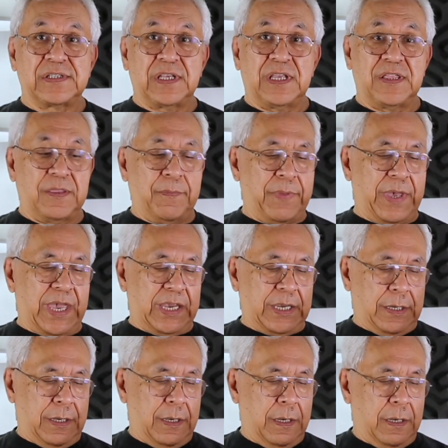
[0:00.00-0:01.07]
and the
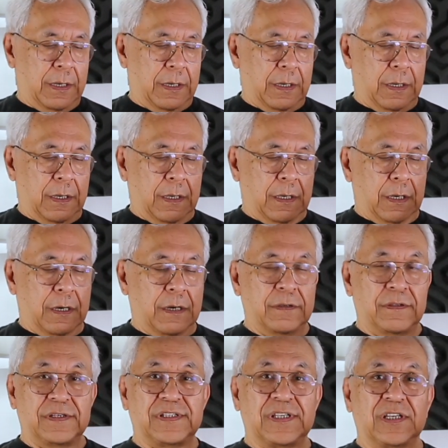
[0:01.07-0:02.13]
back
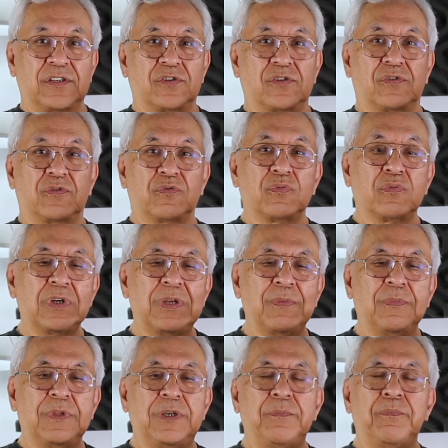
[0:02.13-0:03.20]
are this
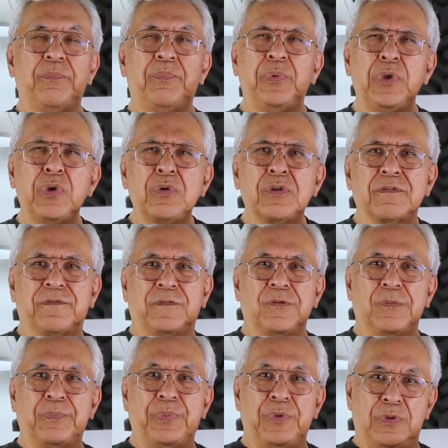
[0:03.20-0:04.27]
extremely
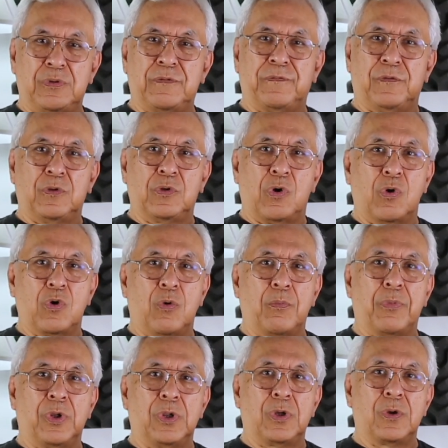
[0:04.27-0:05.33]
beautiful, beautiful
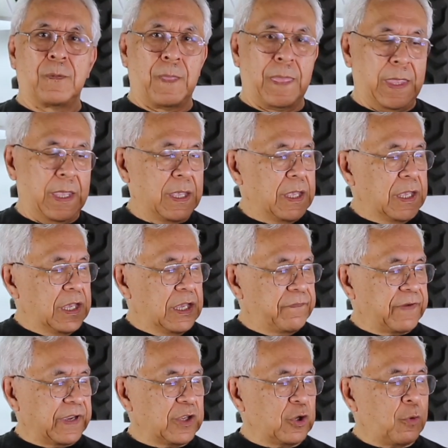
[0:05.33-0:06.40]
cocobolo.
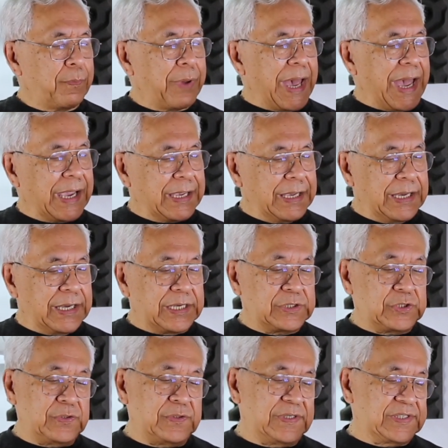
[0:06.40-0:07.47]
If I can go back to
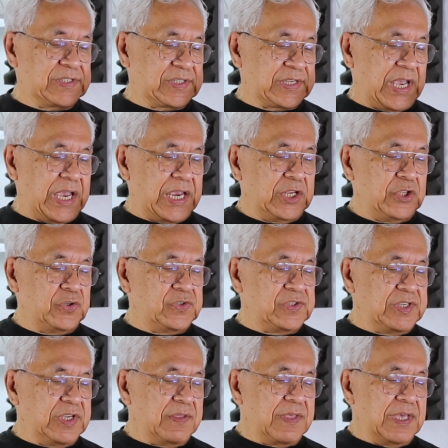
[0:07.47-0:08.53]
this side, you
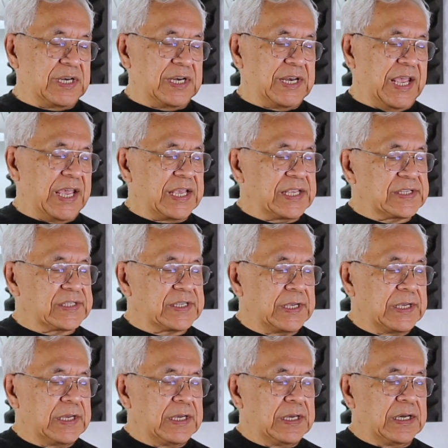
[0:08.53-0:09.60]
see that it has
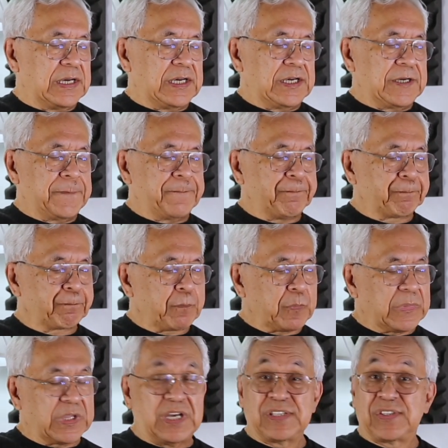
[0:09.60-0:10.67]
a
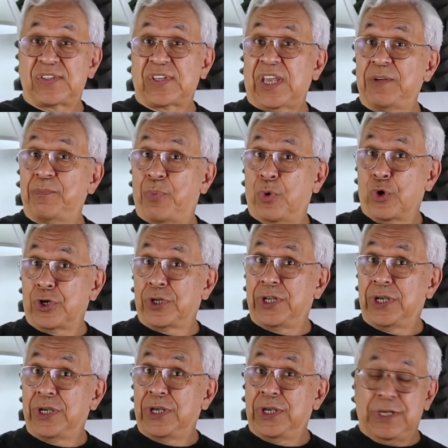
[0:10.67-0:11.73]
side port
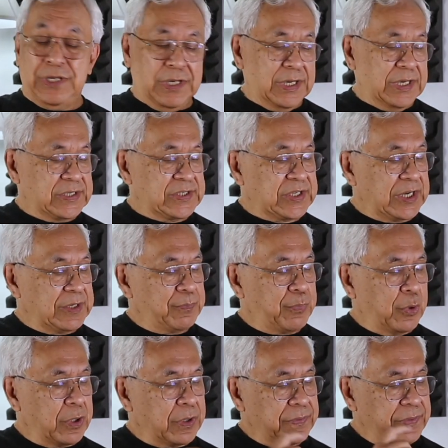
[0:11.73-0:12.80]

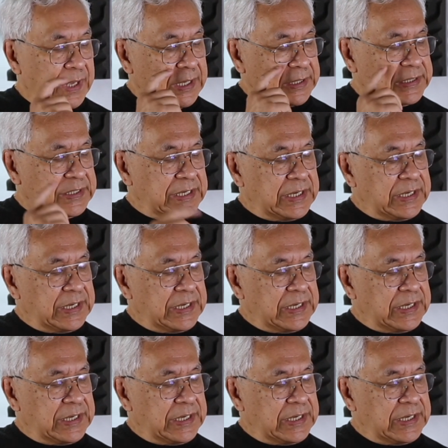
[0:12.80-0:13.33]
that